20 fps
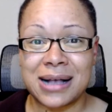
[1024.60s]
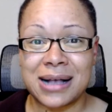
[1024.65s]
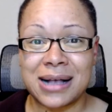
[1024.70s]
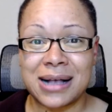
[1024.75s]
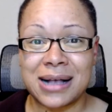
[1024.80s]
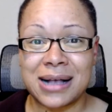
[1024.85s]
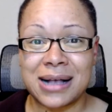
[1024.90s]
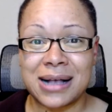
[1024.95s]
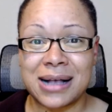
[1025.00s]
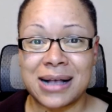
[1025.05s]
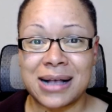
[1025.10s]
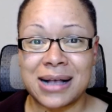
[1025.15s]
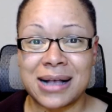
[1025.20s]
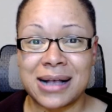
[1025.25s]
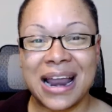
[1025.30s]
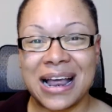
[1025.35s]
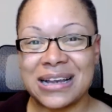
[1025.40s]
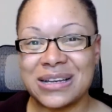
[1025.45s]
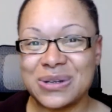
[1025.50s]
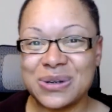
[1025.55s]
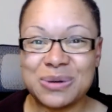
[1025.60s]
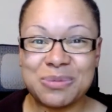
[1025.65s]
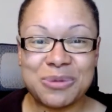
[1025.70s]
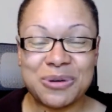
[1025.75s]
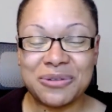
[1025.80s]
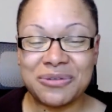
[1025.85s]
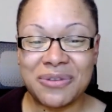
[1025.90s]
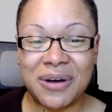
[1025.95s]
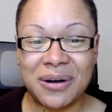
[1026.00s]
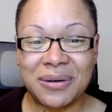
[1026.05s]
Right? And what can I
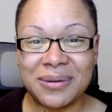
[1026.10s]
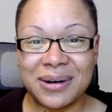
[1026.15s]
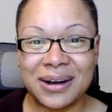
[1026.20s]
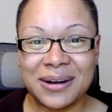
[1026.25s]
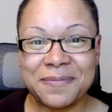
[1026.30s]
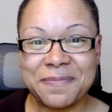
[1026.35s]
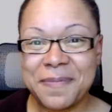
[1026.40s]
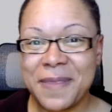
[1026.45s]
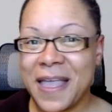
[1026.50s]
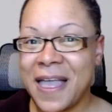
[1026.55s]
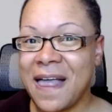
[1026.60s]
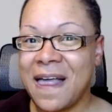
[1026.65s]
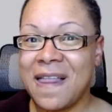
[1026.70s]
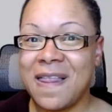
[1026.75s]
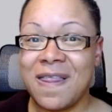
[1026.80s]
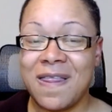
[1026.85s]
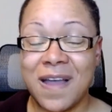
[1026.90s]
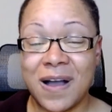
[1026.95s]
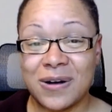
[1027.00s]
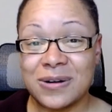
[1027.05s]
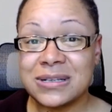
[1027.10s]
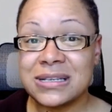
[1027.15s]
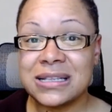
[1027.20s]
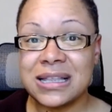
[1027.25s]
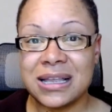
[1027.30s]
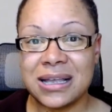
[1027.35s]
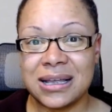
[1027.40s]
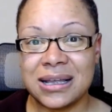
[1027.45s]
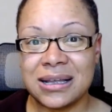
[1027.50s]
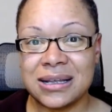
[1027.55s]
do to move forward?
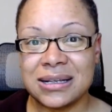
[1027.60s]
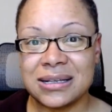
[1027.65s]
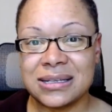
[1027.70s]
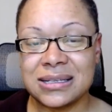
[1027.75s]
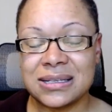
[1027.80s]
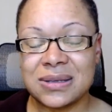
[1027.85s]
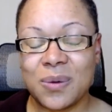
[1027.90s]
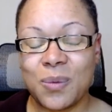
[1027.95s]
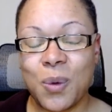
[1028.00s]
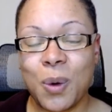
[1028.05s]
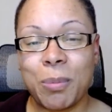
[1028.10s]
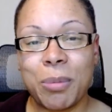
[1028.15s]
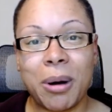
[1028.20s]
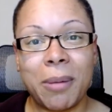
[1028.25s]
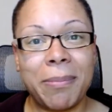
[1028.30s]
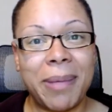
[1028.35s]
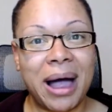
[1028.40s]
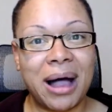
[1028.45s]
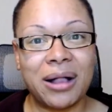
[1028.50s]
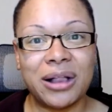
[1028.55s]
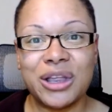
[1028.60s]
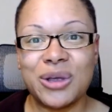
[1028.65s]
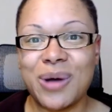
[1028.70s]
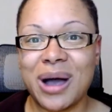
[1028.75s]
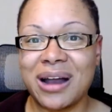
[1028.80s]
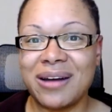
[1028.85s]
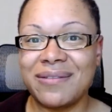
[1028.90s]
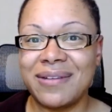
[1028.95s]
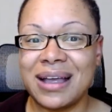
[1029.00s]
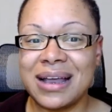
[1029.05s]
Those things will propel
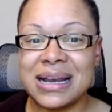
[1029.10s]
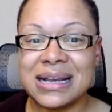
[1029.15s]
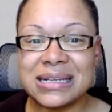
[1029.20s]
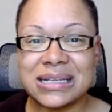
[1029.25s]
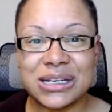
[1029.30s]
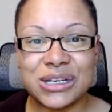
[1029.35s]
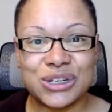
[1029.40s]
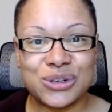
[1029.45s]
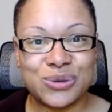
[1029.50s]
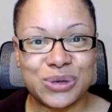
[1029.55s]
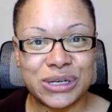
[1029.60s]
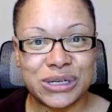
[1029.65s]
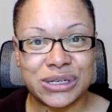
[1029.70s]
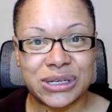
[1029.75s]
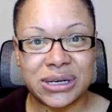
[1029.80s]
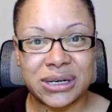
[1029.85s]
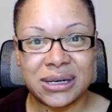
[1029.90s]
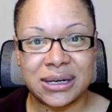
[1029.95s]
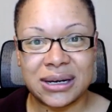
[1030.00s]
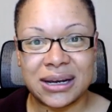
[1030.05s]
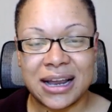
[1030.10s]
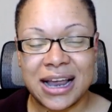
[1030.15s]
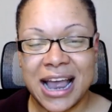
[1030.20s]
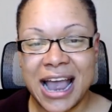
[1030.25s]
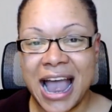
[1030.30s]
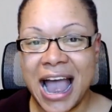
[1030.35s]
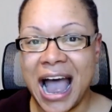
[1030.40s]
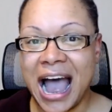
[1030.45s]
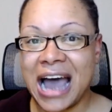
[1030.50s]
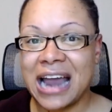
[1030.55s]
you out of any situation,
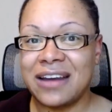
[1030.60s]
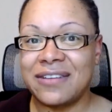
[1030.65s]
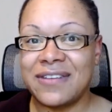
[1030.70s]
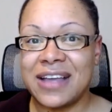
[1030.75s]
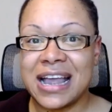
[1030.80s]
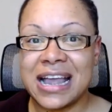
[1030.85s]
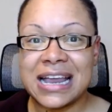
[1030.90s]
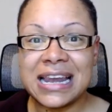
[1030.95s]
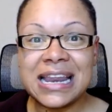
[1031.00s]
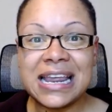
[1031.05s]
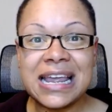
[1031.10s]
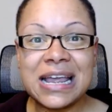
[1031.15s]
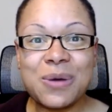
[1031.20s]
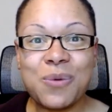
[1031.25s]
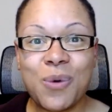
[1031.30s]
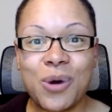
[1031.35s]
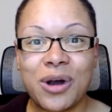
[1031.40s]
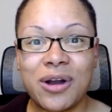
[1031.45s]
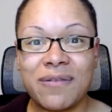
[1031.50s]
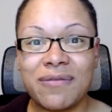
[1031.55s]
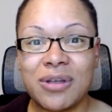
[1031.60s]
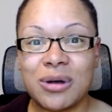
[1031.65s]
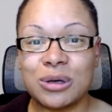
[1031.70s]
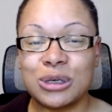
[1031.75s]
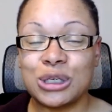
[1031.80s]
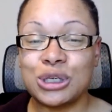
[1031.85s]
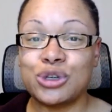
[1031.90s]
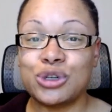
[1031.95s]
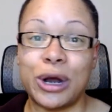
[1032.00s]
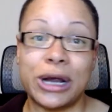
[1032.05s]
out of any one of
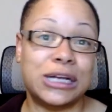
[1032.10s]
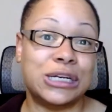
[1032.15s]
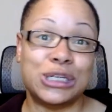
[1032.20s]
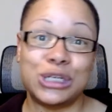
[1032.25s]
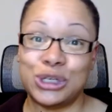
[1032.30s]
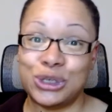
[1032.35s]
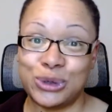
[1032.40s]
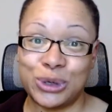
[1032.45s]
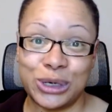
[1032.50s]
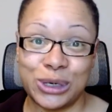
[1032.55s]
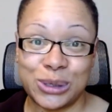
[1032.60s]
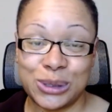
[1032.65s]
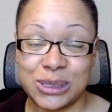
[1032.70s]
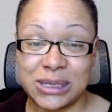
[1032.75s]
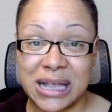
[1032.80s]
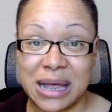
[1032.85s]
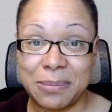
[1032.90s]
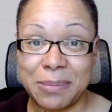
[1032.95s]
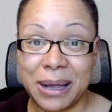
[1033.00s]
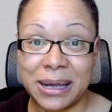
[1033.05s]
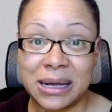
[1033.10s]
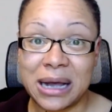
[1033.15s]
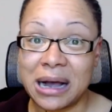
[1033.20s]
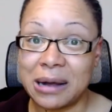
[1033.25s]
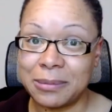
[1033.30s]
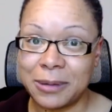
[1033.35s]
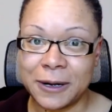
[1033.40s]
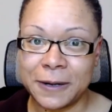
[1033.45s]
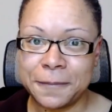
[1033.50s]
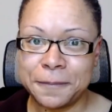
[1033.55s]
those great destroyers that might
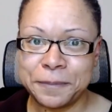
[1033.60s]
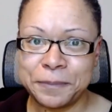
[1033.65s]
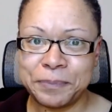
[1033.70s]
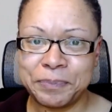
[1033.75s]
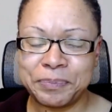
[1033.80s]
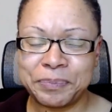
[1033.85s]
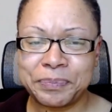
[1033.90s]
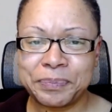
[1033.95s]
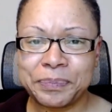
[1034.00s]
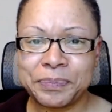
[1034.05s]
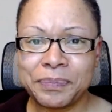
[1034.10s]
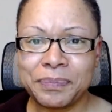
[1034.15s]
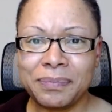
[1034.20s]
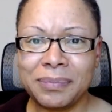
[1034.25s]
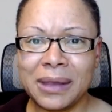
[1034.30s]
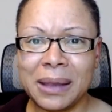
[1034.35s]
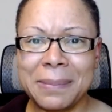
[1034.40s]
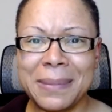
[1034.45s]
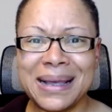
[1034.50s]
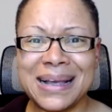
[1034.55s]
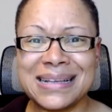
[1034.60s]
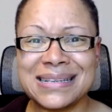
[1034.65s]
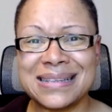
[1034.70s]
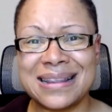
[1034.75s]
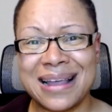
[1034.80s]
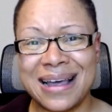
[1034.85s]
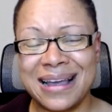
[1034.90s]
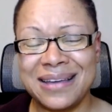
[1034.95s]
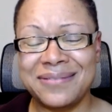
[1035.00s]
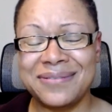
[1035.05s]
come up. Because
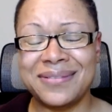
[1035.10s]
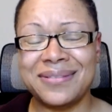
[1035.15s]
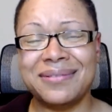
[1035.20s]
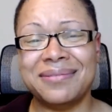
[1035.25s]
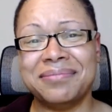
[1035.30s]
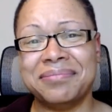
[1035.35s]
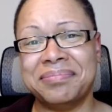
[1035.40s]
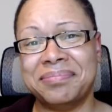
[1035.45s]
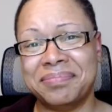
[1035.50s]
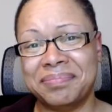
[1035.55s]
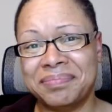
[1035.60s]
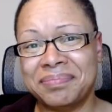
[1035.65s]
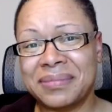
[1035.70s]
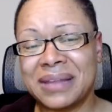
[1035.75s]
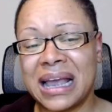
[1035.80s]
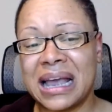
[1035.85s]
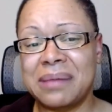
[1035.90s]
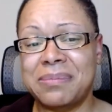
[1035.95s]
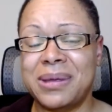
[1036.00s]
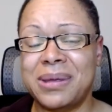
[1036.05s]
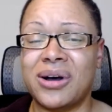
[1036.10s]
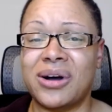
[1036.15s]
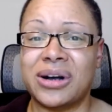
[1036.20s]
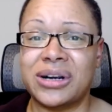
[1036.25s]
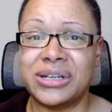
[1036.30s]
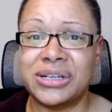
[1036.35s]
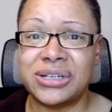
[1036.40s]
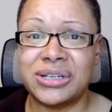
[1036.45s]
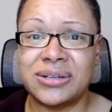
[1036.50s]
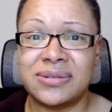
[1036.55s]
life can be
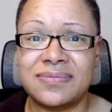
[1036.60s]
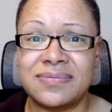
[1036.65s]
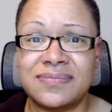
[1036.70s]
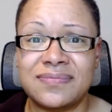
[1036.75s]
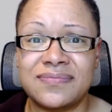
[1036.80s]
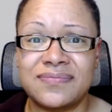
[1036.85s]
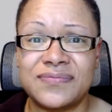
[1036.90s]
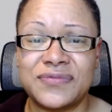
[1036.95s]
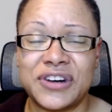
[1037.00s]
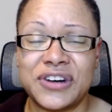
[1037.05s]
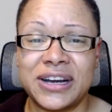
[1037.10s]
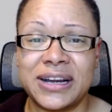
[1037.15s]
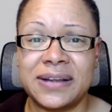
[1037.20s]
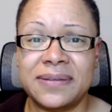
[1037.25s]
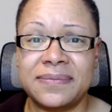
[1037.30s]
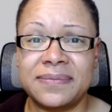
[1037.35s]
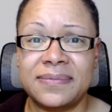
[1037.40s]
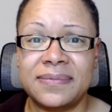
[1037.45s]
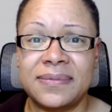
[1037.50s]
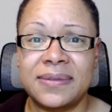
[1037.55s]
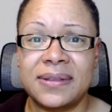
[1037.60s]
harsh, right?